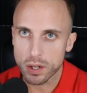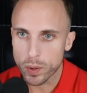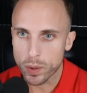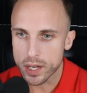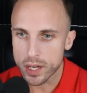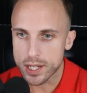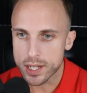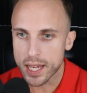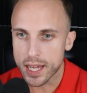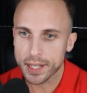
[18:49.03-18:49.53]

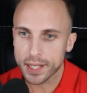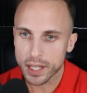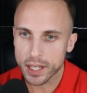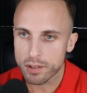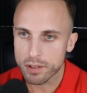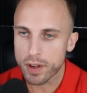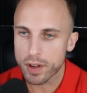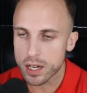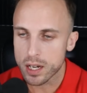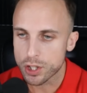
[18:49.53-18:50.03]
when taking
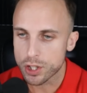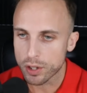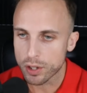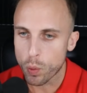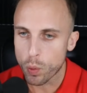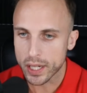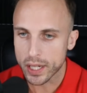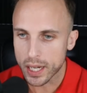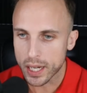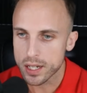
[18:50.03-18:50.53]
advantage of
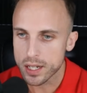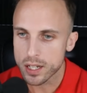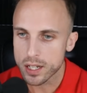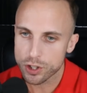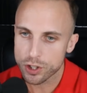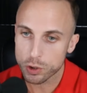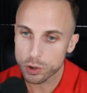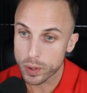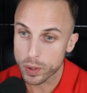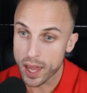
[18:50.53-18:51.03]
what
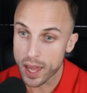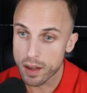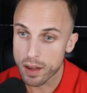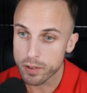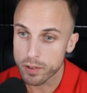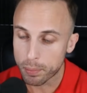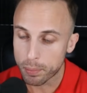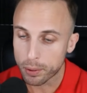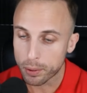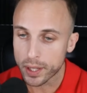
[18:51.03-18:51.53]
conditions we have
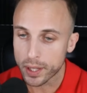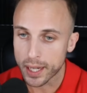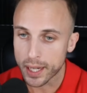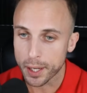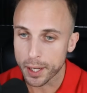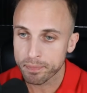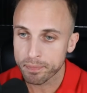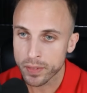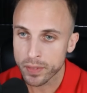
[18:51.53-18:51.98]
in play.